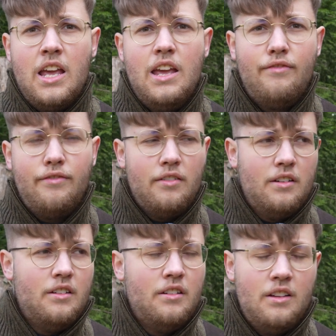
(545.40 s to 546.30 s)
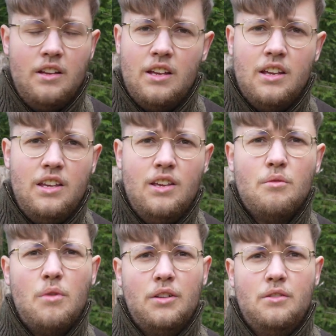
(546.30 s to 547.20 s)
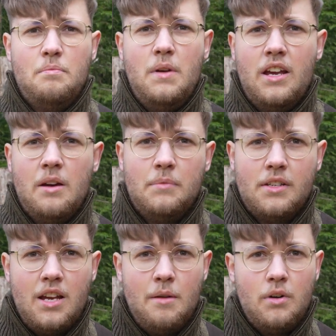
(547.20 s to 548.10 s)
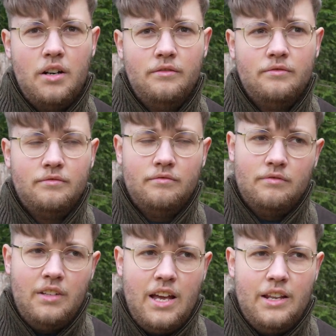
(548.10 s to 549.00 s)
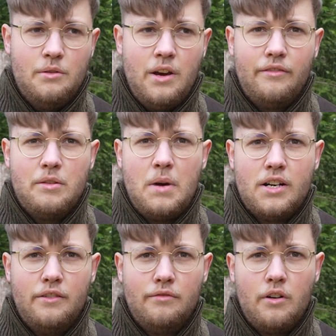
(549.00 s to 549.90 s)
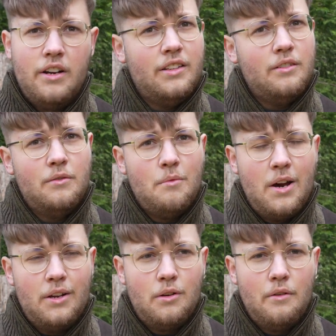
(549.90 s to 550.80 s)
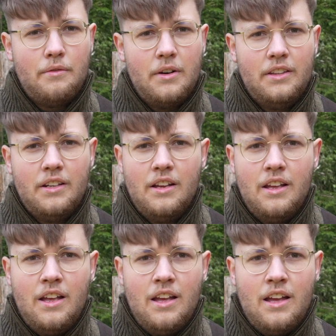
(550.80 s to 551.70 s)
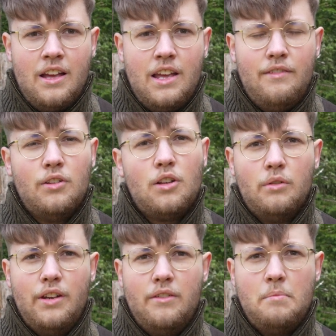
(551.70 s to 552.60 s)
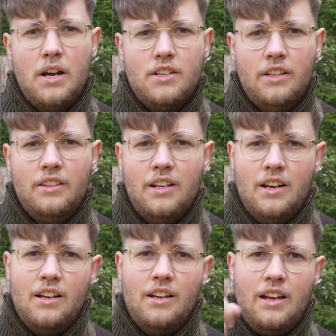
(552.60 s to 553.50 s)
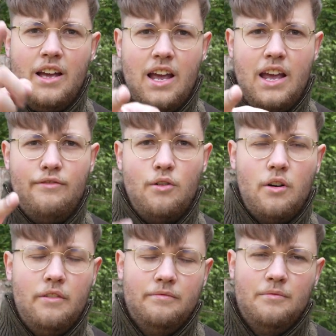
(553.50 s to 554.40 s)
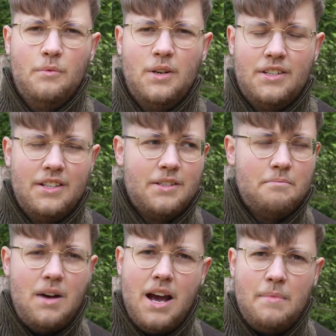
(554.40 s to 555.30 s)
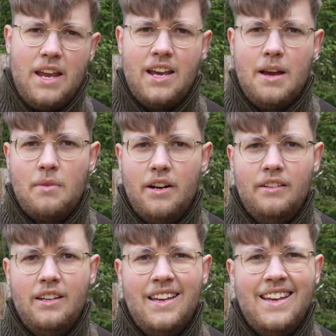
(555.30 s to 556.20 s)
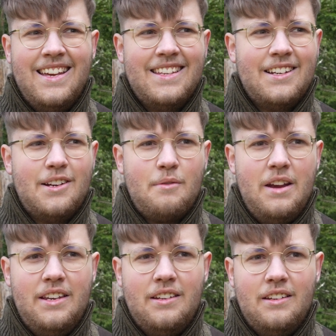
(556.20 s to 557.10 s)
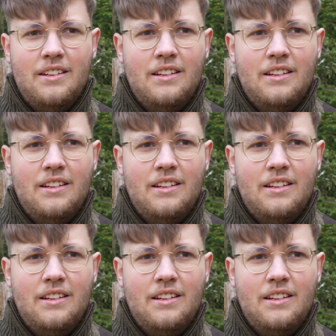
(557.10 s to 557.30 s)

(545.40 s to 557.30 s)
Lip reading: if you want to pick up this camera and you have the budget for it, why not go for it? If you don't have the budget, the A4, which is my main camera, is a great